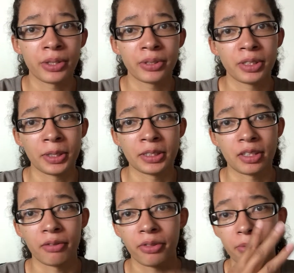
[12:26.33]
I'm going to do a
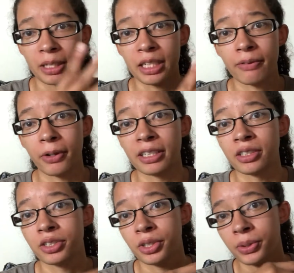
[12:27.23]
series of three. I've
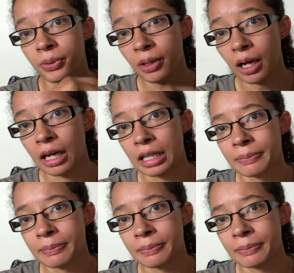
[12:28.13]
already done two.